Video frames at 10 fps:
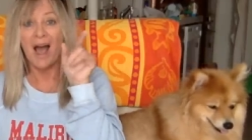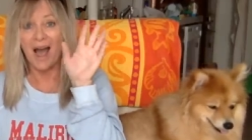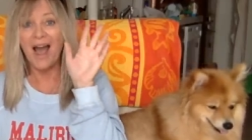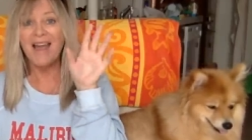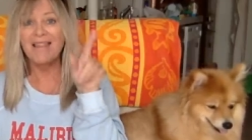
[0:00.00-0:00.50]

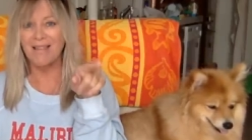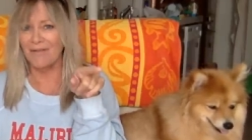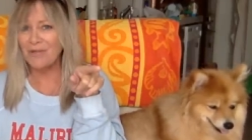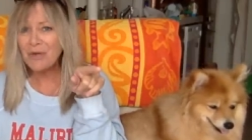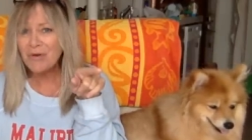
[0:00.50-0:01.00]
I
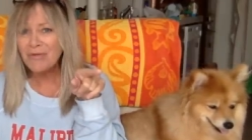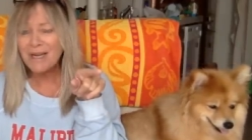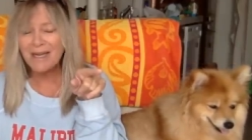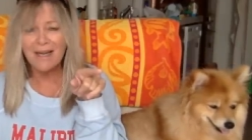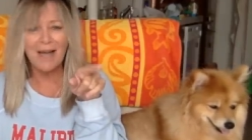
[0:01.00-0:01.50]
love you,
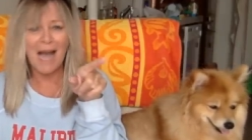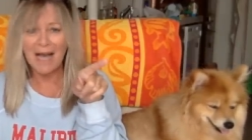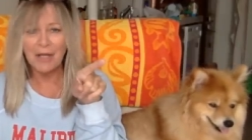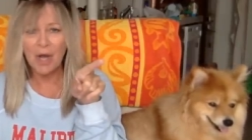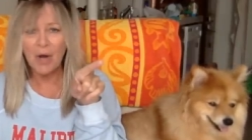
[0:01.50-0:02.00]

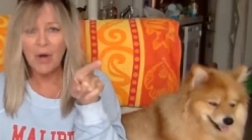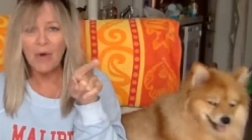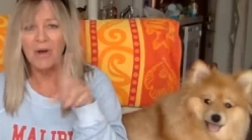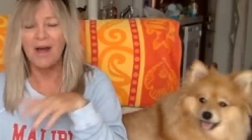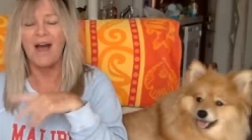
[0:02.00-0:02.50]

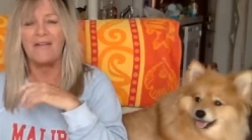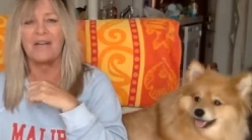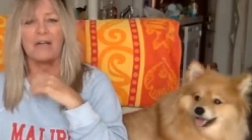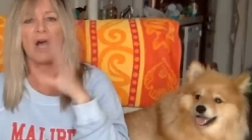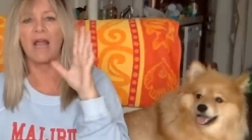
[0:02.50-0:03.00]
Nikocado
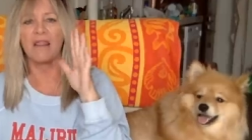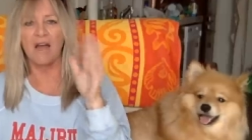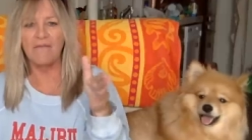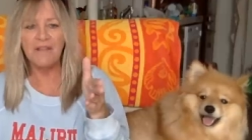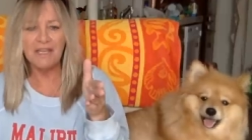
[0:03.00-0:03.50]
avocado. I
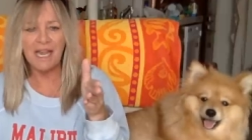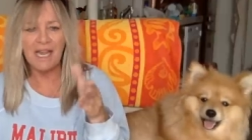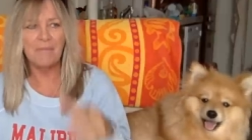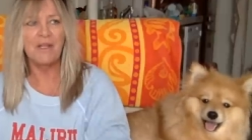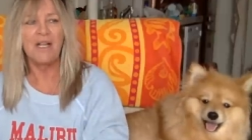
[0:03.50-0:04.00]
love the
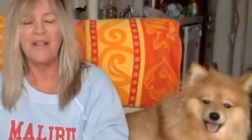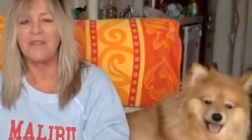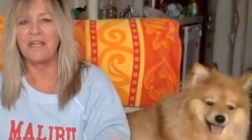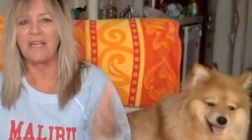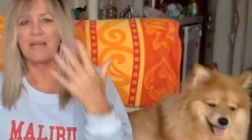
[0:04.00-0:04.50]
name.
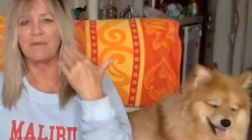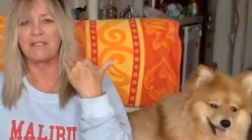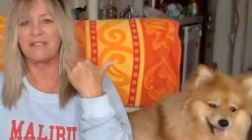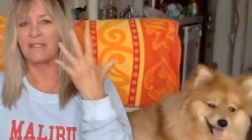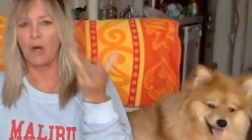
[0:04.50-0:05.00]
The name is
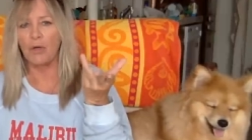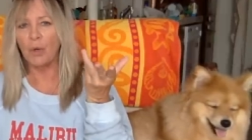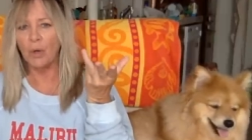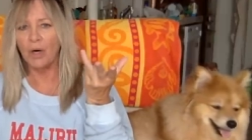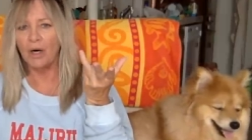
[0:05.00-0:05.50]
so
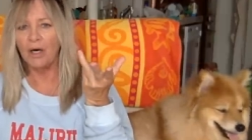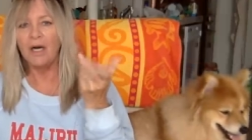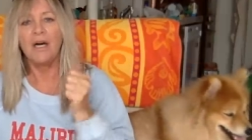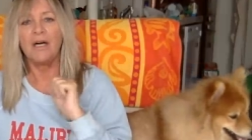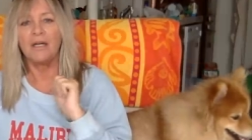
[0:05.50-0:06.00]
cool.
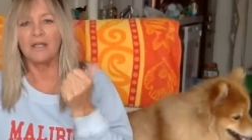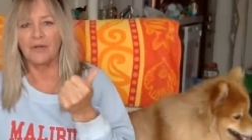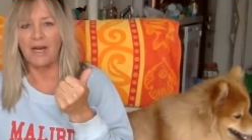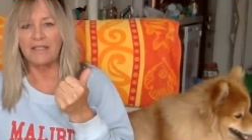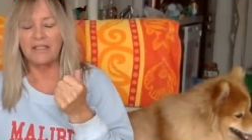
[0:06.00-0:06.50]

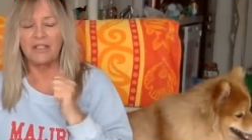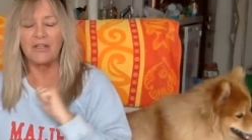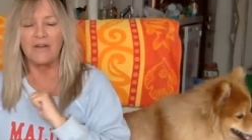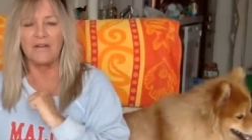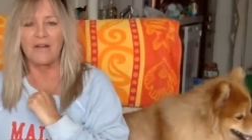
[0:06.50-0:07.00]
Congrats to
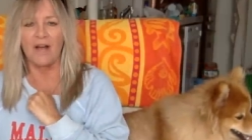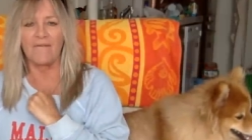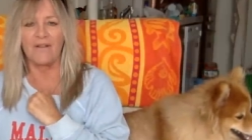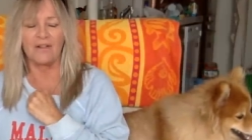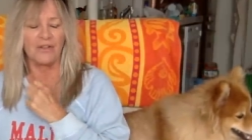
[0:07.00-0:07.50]
you on
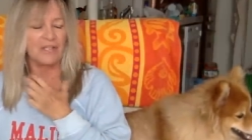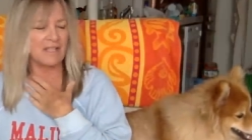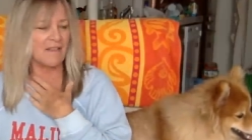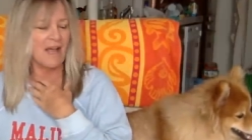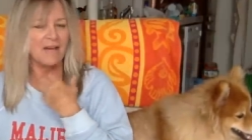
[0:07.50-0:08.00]
uh,
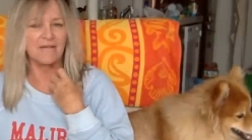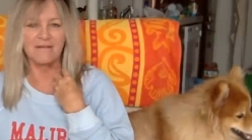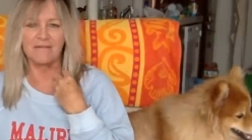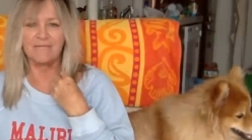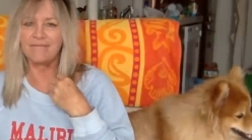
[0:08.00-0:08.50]
looking that,
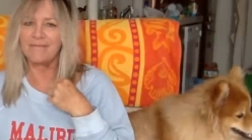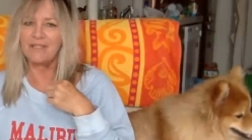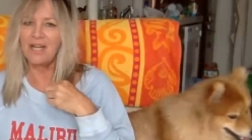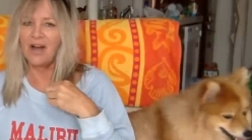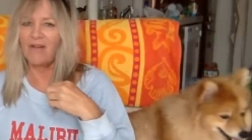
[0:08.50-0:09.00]

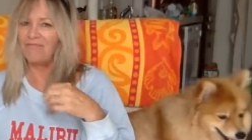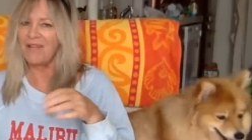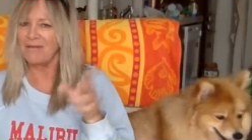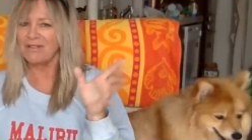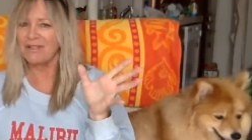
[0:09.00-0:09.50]
you know, that was